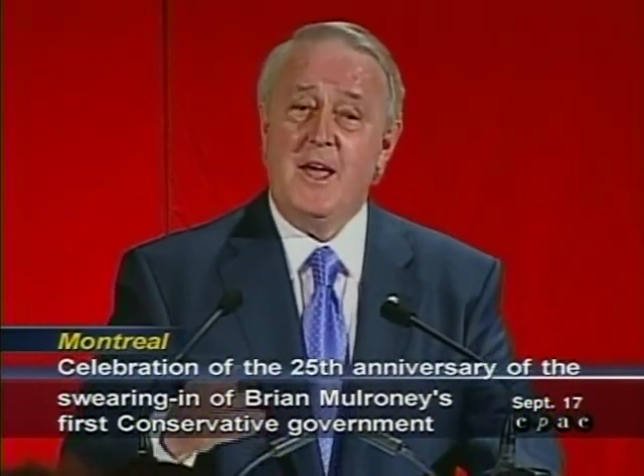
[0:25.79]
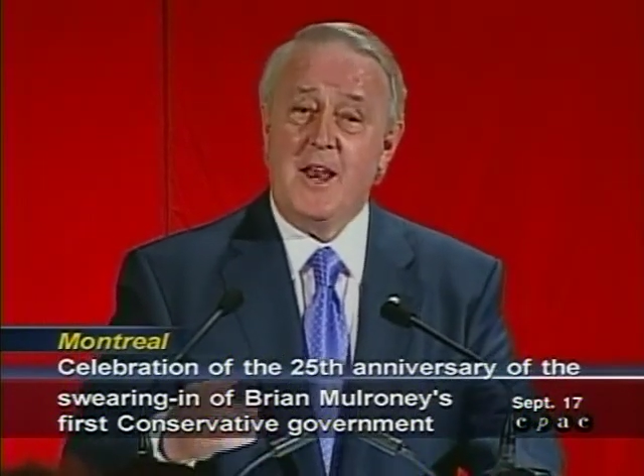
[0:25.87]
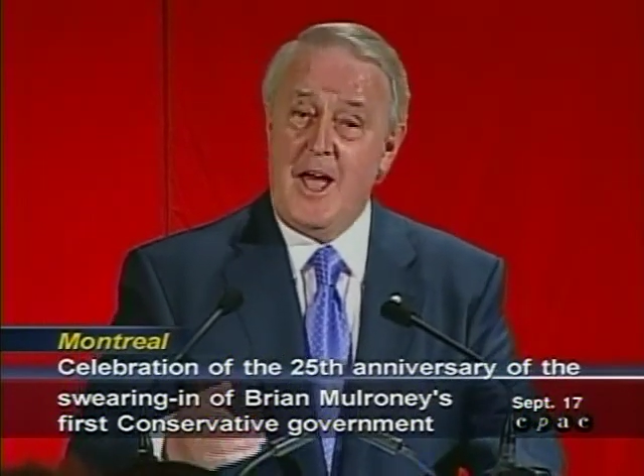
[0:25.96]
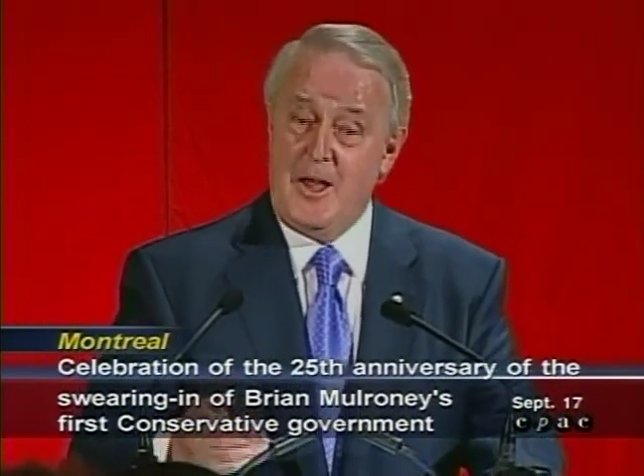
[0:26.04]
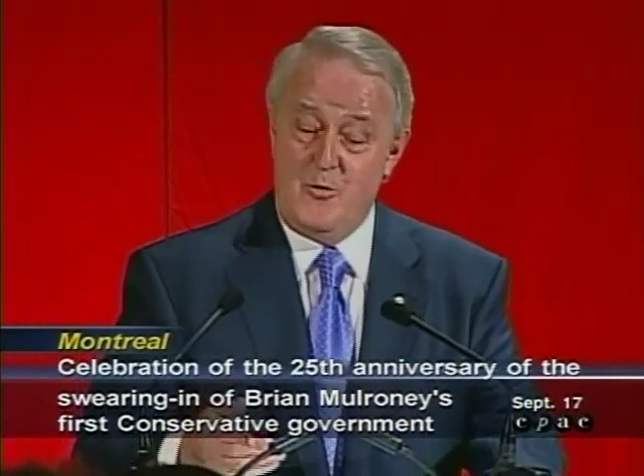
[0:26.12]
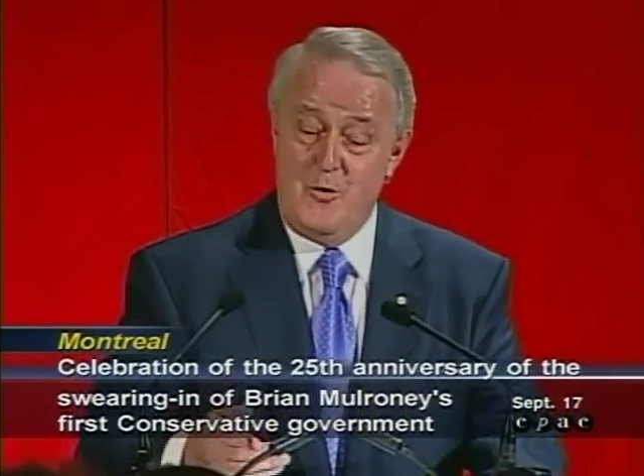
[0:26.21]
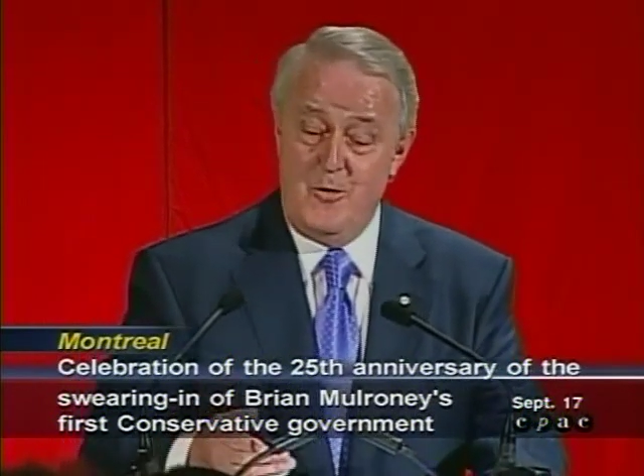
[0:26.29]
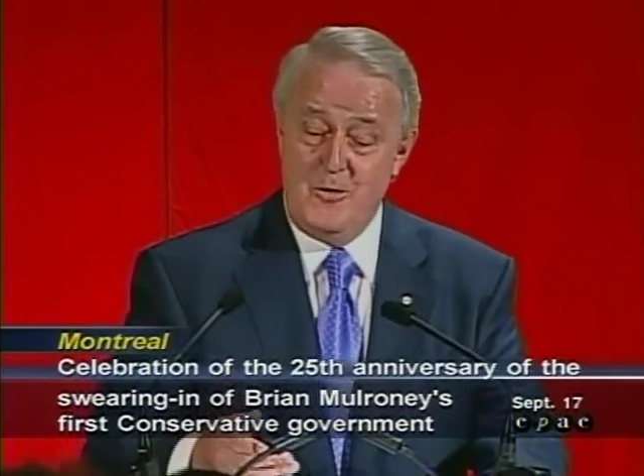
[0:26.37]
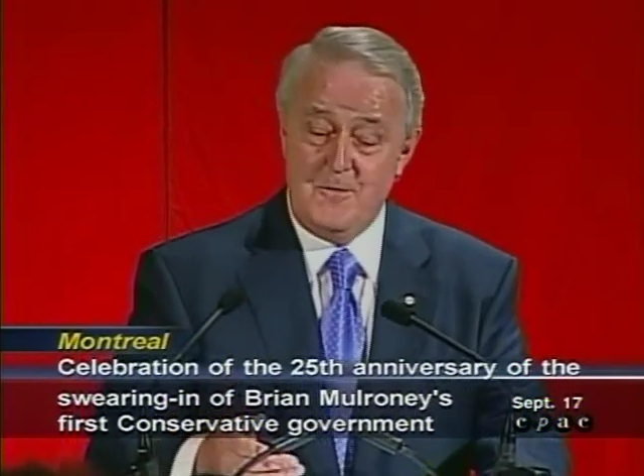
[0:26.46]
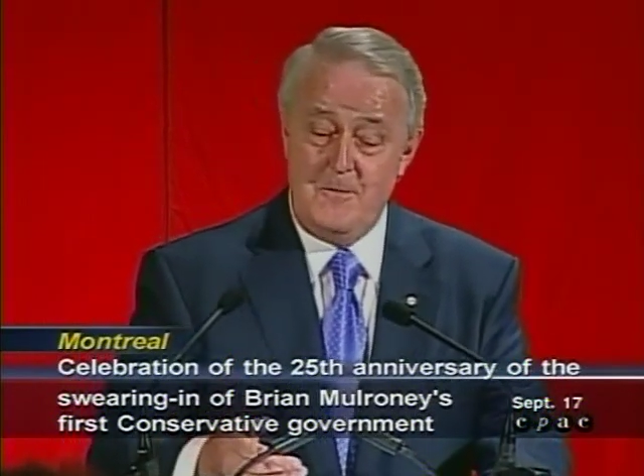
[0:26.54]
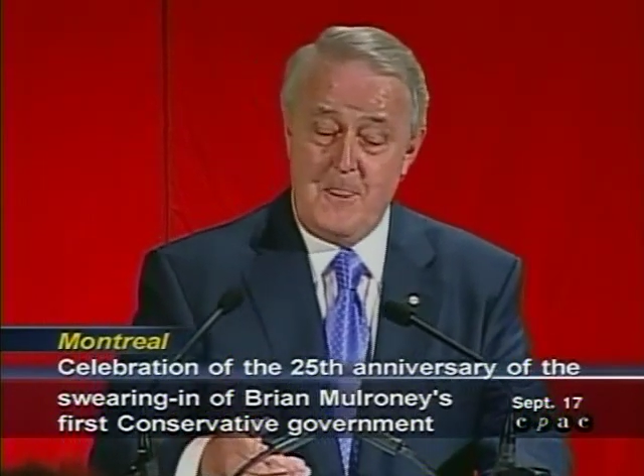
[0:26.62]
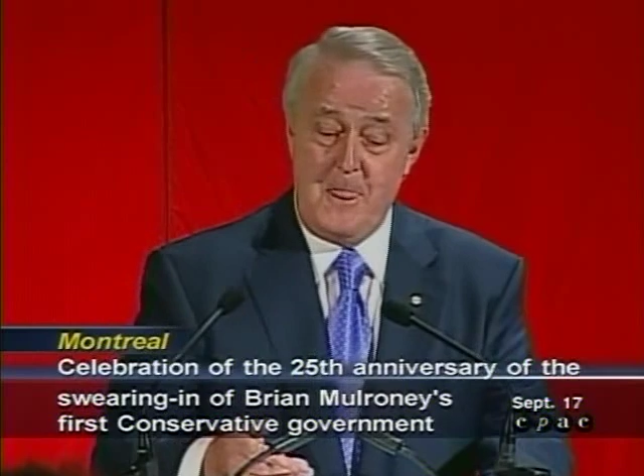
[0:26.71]
and I
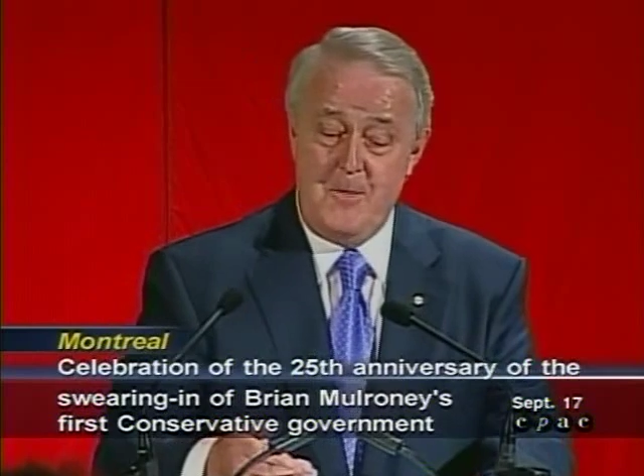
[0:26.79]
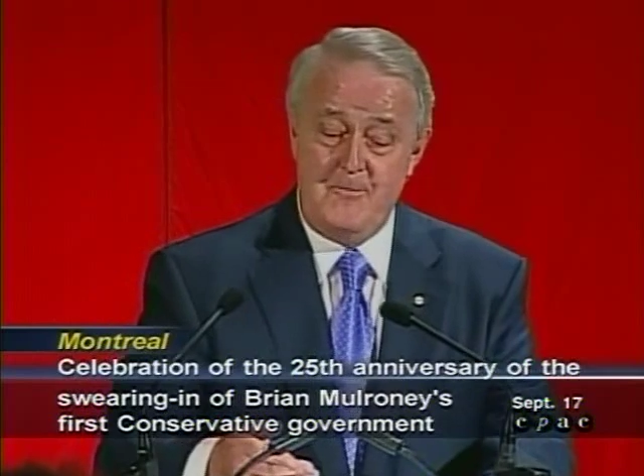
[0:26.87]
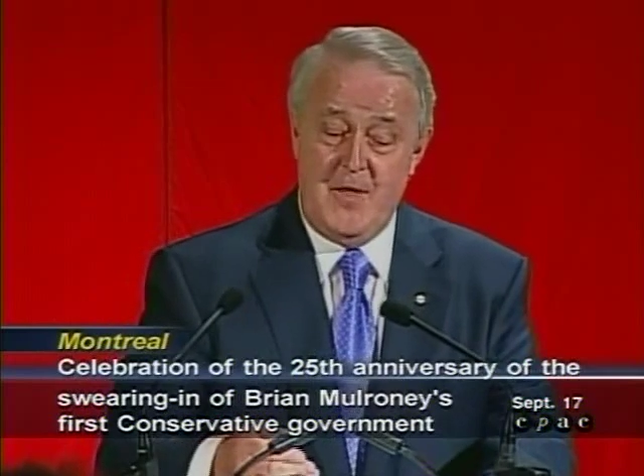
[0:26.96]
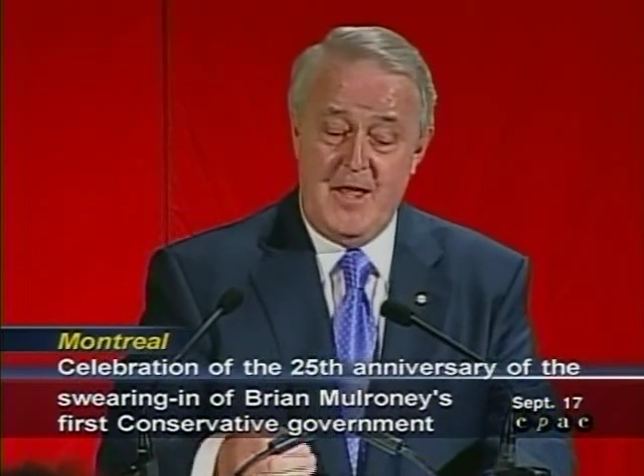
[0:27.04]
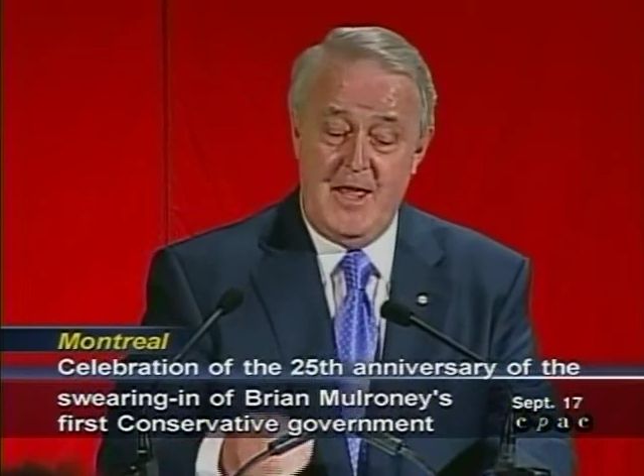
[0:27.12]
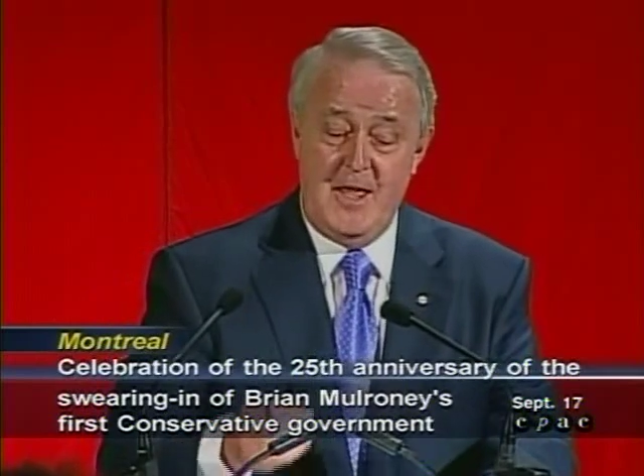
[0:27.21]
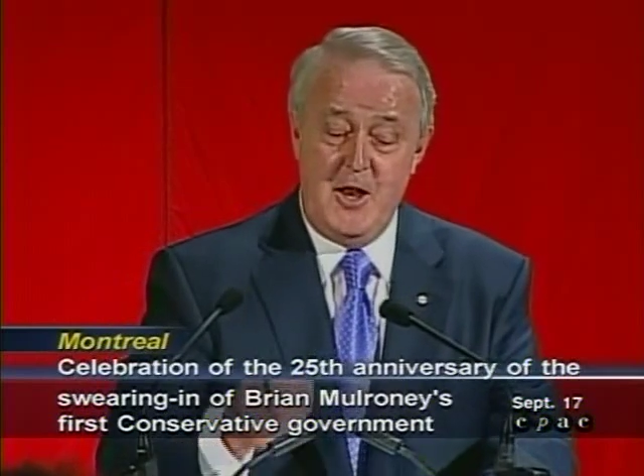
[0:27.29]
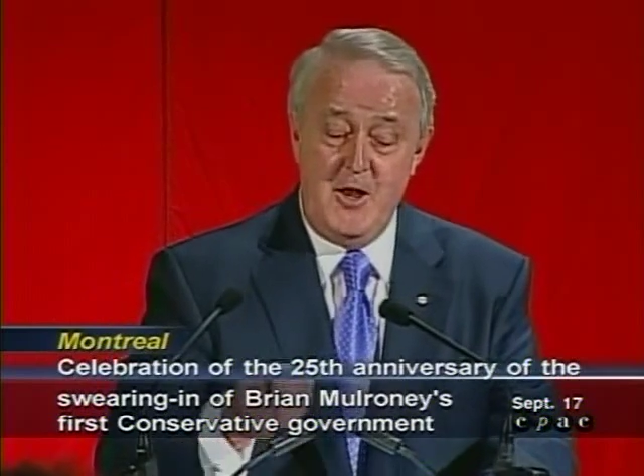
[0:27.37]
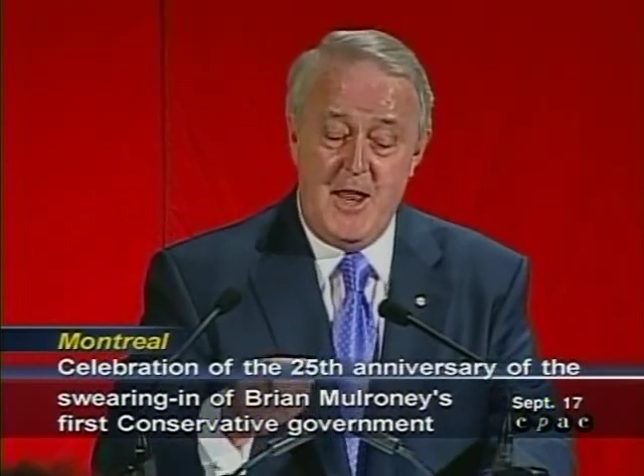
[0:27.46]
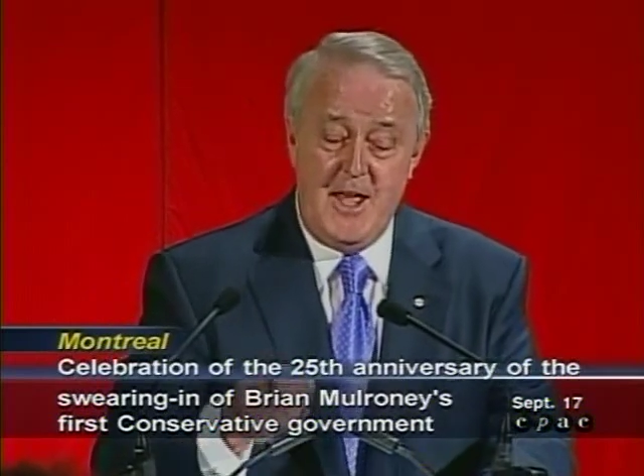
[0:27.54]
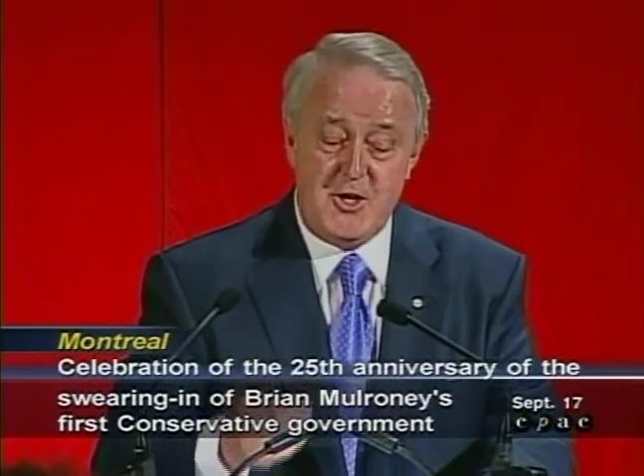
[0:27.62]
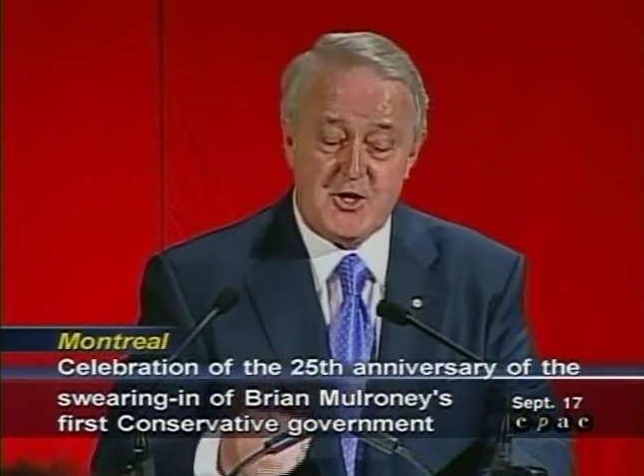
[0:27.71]
quote, "In a
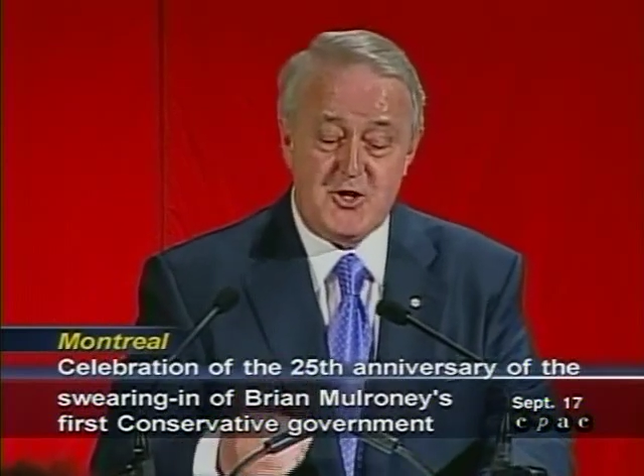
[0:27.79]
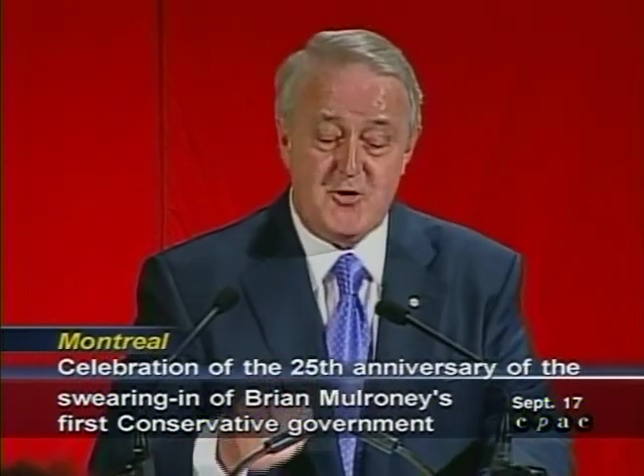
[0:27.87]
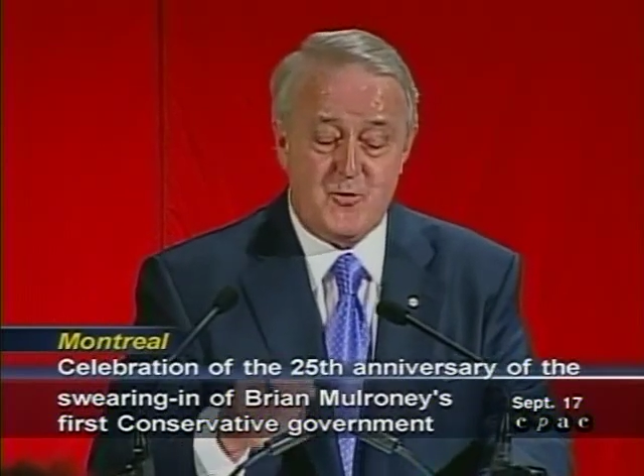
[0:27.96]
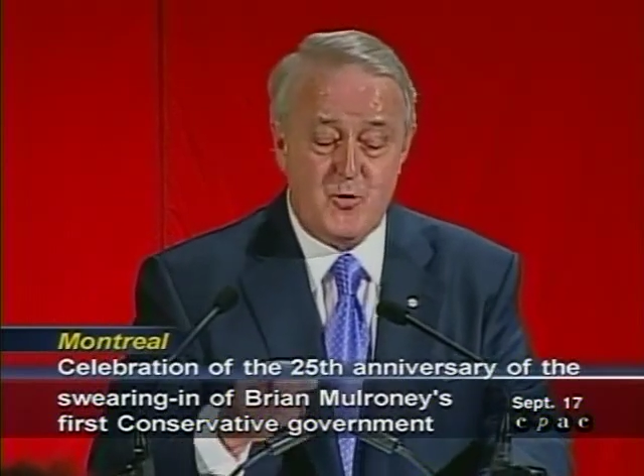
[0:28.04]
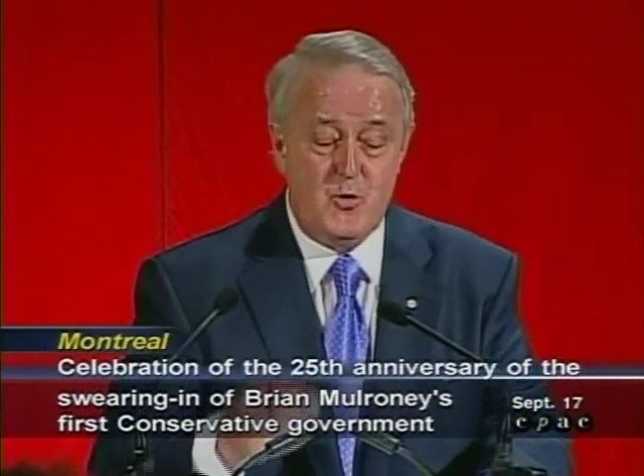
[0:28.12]
nation